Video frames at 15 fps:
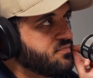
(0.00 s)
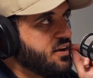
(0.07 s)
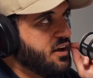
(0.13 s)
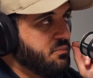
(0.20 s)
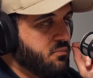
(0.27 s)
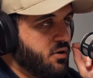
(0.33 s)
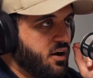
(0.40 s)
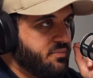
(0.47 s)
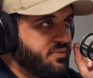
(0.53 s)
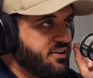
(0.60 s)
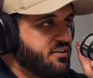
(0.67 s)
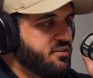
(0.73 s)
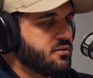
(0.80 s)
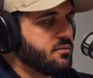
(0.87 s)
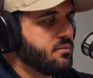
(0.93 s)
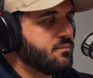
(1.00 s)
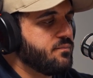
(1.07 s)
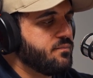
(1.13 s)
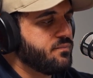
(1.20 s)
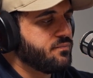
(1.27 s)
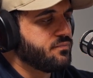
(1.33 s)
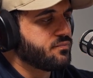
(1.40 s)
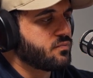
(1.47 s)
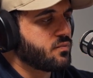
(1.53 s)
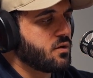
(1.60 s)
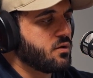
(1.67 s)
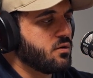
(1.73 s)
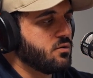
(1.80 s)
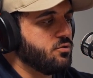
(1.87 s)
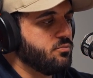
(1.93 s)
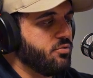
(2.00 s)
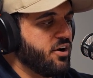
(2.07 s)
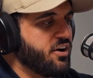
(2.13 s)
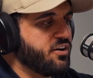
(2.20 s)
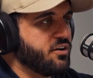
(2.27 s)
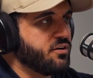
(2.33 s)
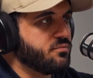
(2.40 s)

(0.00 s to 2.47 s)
in my opinion, good branding.